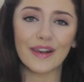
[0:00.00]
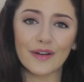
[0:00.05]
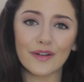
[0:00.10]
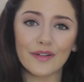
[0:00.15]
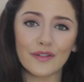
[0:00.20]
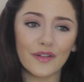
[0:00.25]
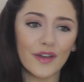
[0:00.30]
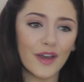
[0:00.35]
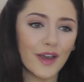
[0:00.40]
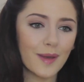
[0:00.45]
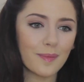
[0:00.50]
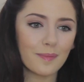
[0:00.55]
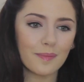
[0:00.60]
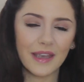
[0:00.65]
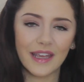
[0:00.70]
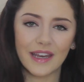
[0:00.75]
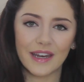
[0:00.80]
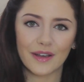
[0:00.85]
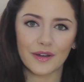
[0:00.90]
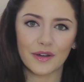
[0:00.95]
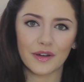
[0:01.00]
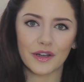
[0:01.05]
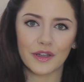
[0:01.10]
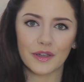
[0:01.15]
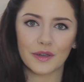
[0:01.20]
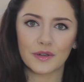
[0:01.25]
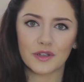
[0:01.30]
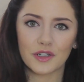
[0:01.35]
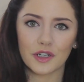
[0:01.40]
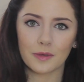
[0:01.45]
love meeting other
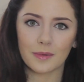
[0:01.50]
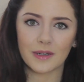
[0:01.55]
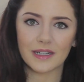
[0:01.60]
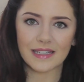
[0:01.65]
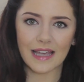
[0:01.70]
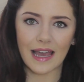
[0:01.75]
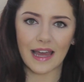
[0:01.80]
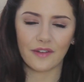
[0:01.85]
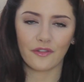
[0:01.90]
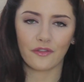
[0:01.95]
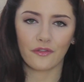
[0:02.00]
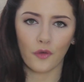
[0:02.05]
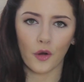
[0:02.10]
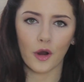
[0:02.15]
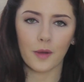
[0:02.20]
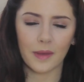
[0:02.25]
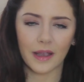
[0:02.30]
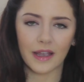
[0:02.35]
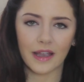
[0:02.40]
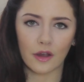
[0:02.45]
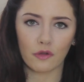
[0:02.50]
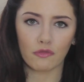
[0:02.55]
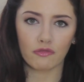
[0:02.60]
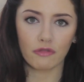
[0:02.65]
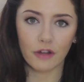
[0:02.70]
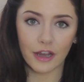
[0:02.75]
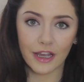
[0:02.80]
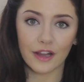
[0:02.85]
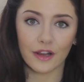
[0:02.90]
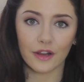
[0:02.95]
YouTubers and forming a
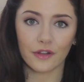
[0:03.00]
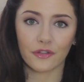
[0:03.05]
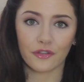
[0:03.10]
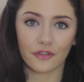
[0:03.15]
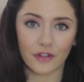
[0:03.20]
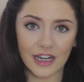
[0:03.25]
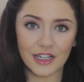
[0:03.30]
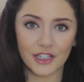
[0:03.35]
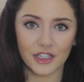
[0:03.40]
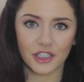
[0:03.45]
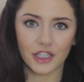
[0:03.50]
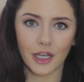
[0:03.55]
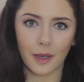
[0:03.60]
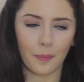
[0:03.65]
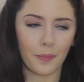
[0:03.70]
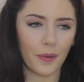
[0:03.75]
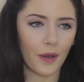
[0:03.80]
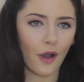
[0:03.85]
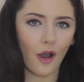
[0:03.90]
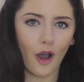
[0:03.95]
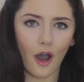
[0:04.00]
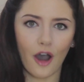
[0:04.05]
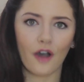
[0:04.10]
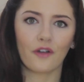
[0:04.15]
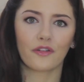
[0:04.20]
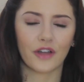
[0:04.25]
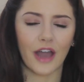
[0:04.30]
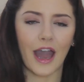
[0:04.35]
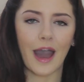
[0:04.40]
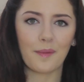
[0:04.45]
real friendship
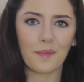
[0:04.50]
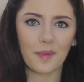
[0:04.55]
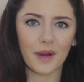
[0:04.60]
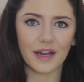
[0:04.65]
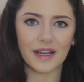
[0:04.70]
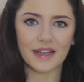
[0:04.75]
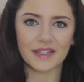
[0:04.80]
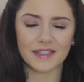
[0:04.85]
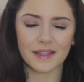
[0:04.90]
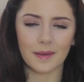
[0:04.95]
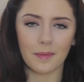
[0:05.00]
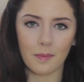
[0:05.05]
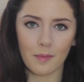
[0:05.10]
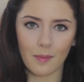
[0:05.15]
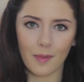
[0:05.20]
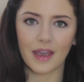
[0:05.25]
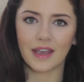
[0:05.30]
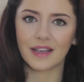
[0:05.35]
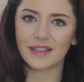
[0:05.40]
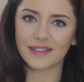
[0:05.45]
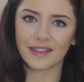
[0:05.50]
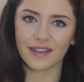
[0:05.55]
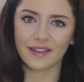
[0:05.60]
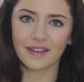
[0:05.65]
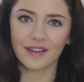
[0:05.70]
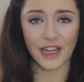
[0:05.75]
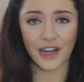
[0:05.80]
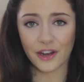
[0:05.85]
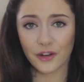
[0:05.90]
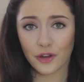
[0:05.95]
off camera. It's
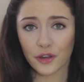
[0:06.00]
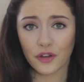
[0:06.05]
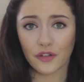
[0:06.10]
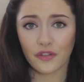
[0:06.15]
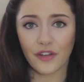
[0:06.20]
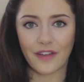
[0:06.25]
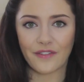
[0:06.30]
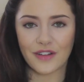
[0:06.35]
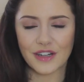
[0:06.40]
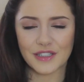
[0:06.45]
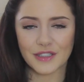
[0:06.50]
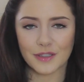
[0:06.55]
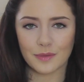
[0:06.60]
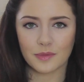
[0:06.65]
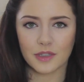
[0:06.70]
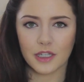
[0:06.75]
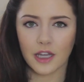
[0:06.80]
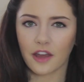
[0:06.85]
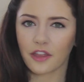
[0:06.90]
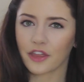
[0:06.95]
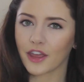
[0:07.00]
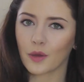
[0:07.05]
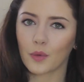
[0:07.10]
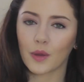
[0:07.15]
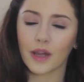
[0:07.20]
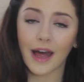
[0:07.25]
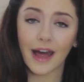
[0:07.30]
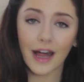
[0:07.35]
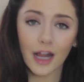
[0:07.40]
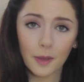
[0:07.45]
amazing. And another favorite is something I think
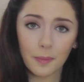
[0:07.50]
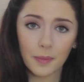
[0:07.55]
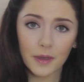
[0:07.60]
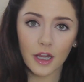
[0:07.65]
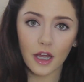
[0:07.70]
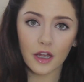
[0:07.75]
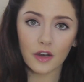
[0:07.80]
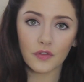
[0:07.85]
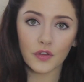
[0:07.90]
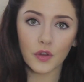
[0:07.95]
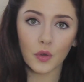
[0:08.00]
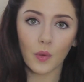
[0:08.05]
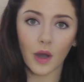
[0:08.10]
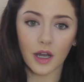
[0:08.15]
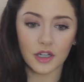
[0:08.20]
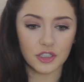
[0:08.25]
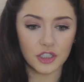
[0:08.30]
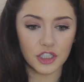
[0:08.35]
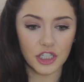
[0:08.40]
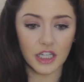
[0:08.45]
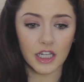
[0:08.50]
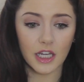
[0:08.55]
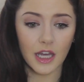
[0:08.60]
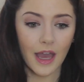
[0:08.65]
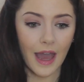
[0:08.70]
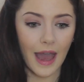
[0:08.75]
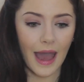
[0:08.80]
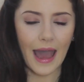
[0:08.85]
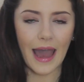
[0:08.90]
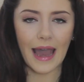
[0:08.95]
will help a lot of you watching,
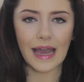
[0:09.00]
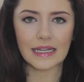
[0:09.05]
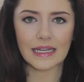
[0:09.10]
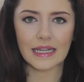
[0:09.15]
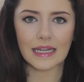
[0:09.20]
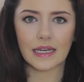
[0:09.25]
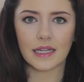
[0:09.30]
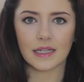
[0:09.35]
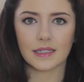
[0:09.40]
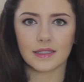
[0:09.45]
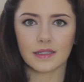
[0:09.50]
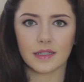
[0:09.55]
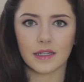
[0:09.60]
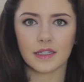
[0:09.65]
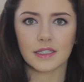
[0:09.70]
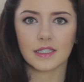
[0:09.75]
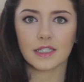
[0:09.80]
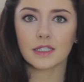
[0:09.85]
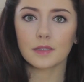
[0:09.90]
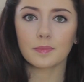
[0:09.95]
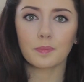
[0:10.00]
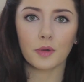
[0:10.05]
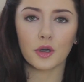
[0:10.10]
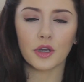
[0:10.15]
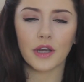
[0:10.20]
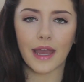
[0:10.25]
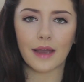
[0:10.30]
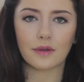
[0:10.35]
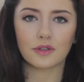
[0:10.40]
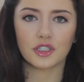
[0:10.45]
and it is the
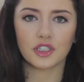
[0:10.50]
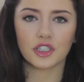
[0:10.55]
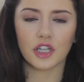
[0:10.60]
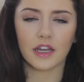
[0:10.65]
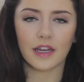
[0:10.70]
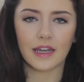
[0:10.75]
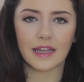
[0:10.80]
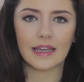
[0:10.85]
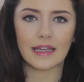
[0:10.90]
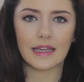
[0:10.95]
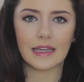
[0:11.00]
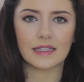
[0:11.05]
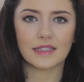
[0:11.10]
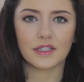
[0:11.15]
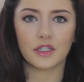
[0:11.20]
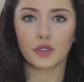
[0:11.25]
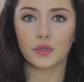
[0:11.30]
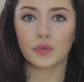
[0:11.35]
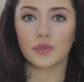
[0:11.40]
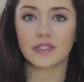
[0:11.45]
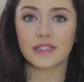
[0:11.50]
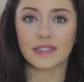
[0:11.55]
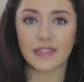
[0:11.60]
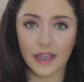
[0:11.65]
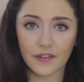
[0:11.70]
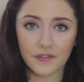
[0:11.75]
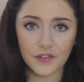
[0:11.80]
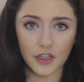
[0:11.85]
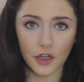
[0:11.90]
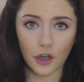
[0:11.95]
spunout.ie's new
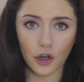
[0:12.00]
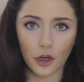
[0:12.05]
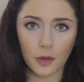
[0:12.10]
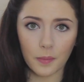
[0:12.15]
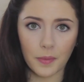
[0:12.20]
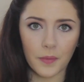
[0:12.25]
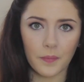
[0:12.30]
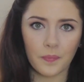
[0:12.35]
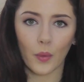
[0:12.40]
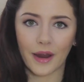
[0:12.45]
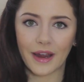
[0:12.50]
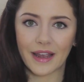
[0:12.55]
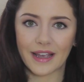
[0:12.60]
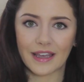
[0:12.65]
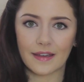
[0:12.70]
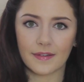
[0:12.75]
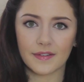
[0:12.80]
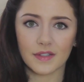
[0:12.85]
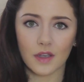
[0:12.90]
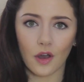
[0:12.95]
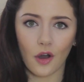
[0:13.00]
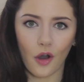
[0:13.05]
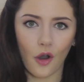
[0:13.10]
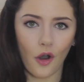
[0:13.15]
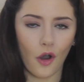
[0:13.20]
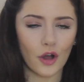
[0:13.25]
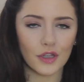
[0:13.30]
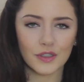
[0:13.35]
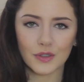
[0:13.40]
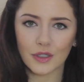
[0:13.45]
safety hub, where it gives
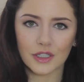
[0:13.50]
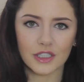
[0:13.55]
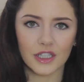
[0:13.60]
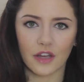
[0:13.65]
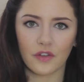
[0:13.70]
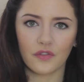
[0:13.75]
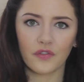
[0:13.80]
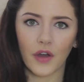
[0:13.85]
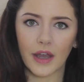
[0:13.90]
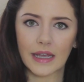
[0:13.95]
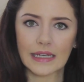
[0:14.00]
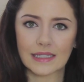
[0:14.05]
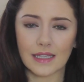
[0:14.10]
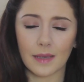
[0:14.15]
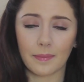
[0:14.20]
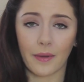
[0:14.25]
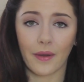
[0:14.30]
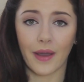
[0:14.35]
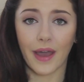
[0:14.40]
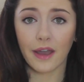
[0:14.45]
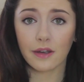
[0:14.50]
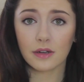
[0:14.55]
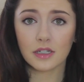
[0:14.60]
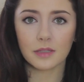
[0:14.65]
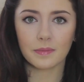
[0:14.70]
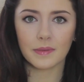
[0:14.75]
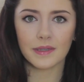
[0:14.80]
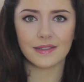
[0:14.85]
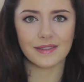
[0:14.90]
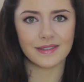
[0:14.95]
all sorts of advice about how
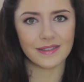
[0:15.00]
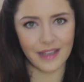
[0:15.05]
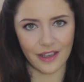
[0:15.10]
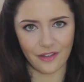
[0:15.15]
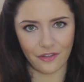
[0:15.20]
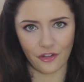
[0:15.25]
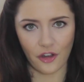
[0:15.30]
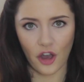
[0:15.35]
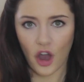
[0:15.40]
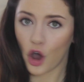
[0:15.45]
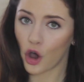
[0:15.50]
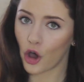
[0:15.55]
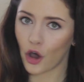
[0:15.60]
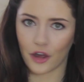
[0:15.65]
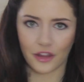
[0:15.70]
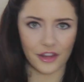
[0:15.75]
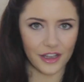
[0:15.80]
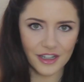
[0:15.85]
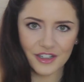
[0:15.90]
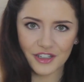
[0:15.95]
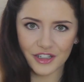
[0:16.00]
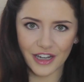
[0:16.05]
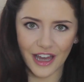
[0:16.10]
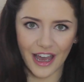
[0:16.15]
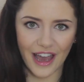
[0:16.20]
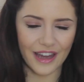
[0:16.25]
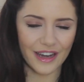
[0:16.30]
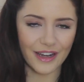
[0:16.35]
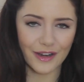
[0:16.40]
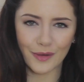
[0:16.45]
to be safe on the
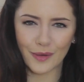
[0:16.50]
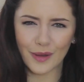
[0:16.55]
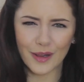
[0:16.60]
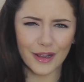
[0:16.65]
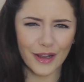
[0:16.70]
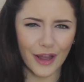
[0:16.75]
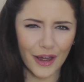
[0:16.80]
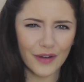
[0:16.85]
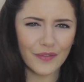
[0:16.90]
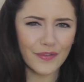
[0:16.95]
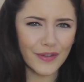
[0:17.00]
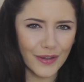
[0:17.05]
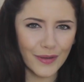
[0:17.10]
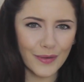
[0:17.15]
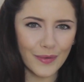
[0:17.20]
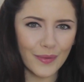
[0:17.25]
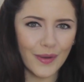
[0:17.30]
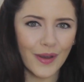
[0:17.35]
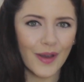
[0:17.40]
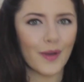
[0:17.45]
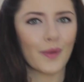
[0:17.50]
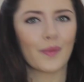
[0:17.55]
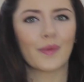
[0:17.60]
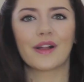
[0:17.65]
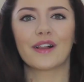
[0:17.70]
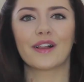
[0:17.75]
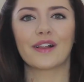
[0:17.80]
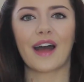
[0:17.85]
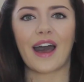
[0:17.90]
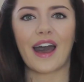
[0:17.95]
internet. And I know a lot of you
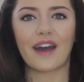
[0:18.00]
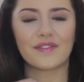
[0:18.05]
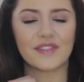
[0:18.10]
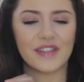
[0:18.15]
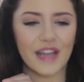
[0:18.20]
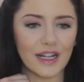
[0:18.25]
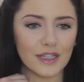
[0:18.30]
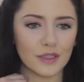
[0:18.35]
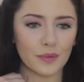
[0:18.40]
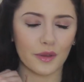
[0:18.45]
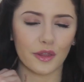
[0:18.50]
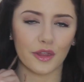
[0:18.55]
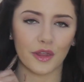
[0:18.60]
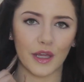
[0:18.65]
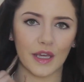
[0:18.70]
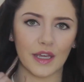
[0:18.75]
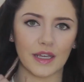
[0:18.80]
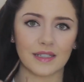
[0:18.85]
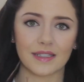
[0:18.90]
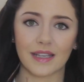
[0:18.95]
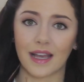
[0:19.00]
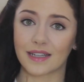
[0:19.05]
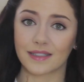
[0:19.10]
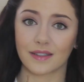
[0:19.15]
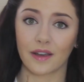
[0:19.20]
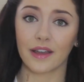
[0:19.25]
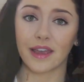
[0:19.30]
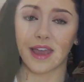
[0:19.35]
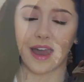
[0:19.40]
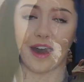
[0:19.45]
will have dealt with things as I